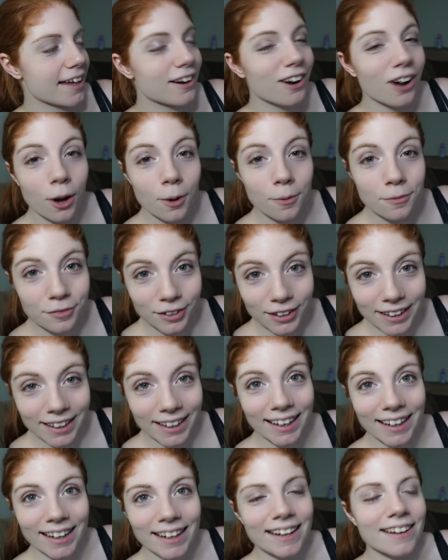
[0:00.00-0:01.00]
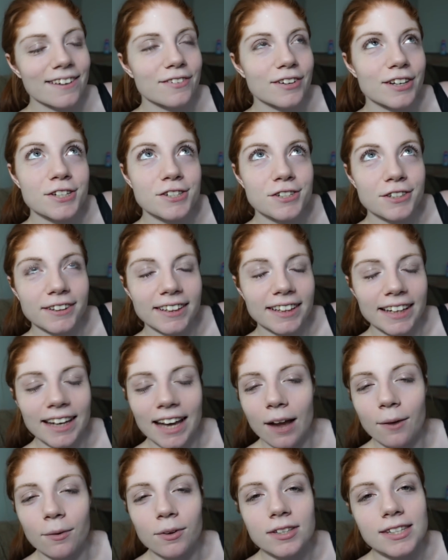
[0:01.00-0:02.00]
And hopefully, eventually,
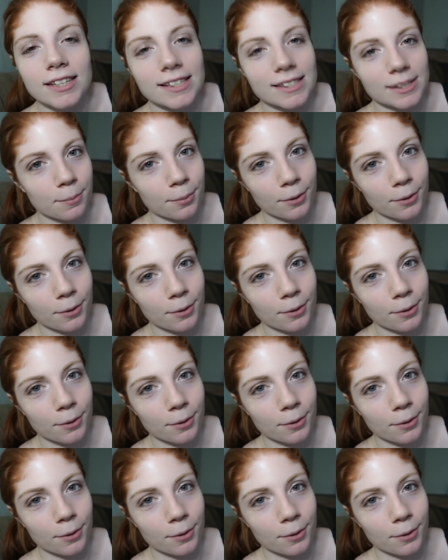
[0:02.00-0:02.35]
I will see some